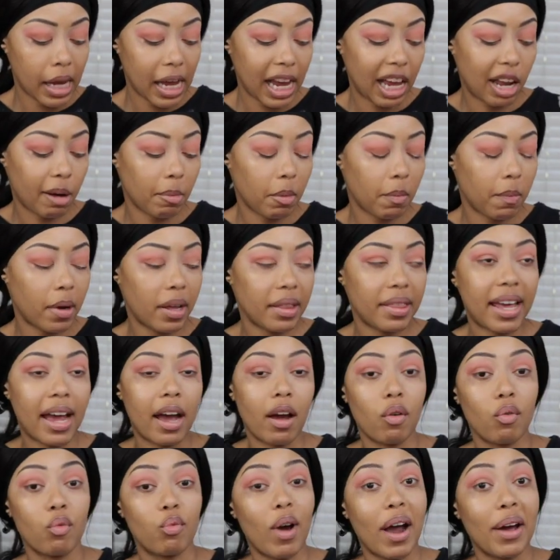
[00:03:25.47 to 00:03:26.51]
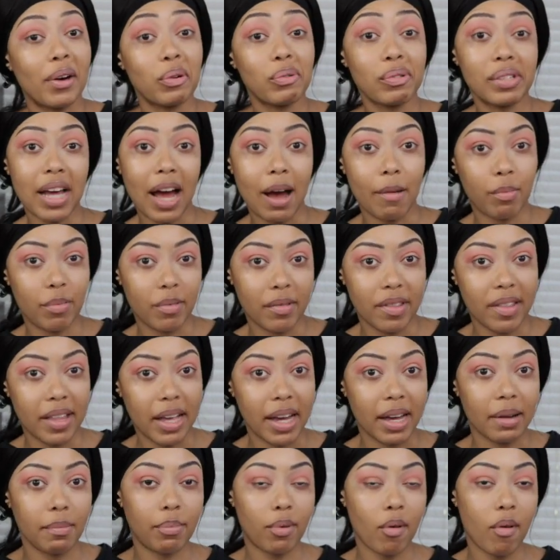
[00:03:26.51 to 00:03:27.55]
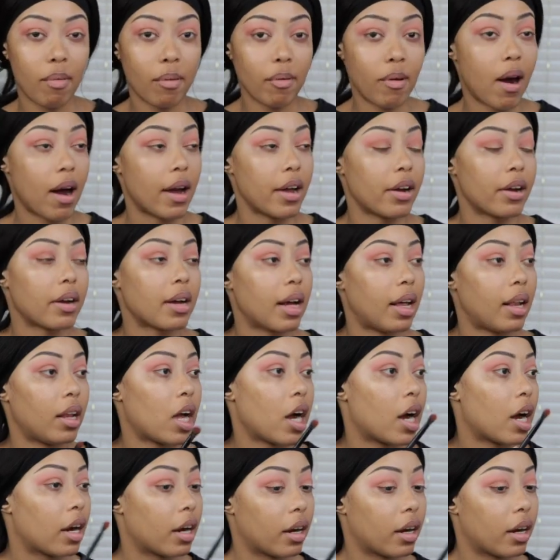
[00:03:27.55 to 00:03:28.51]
And I'm gonna put that right on top of that prior color.